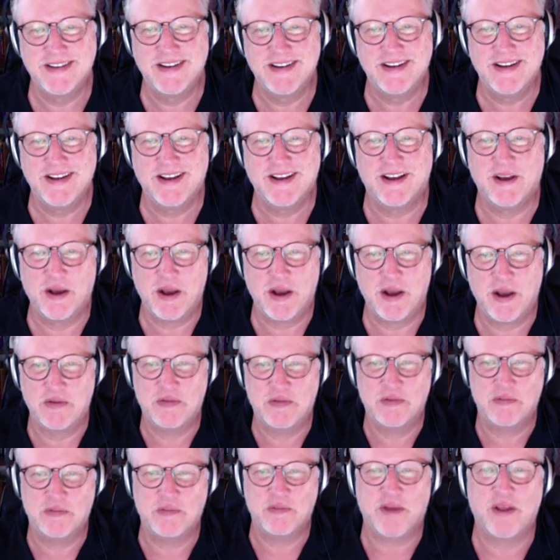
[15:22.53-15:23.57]

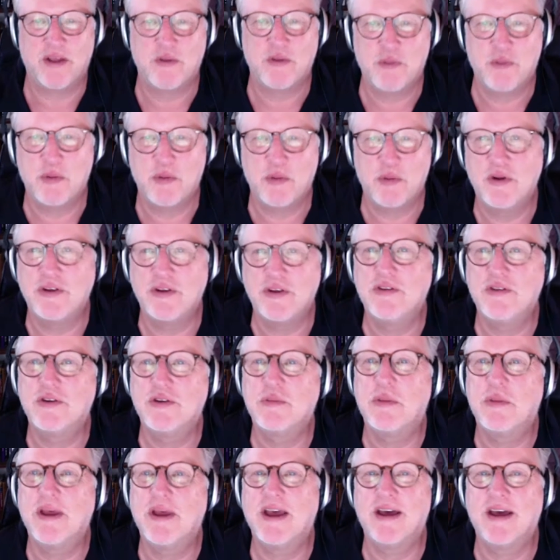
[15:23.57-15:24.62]
Other people would use
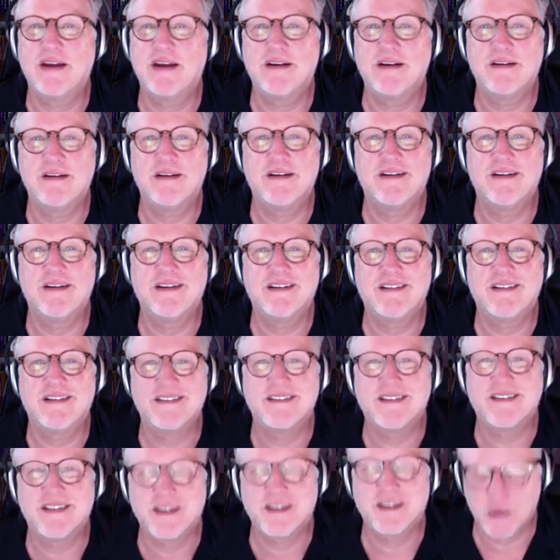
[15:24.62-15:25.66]
a pad or a
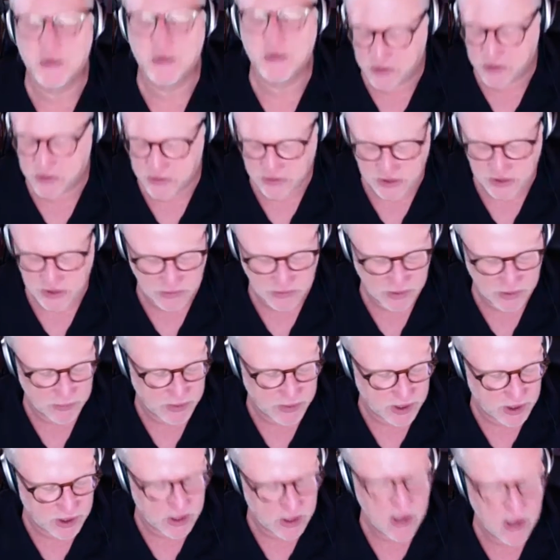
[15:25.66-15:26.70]
computer or something,
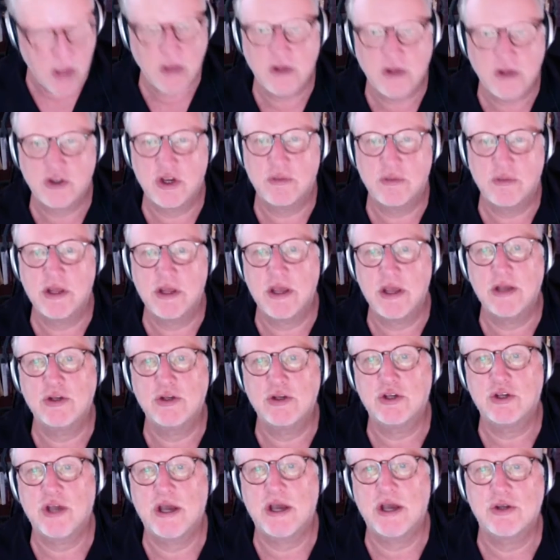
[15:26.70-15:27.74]
but and some of the
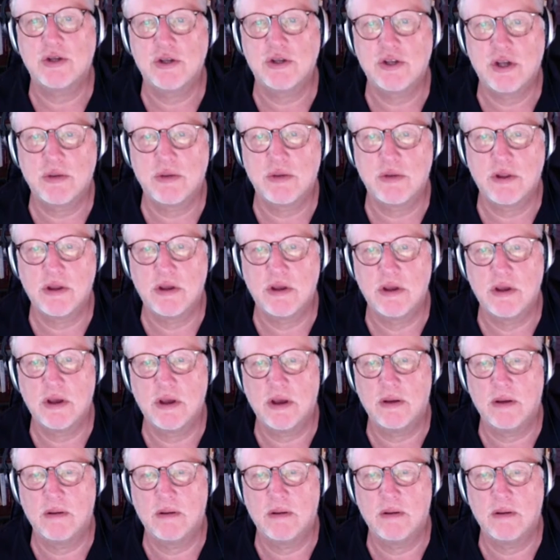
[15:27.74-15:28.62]
insights and some of the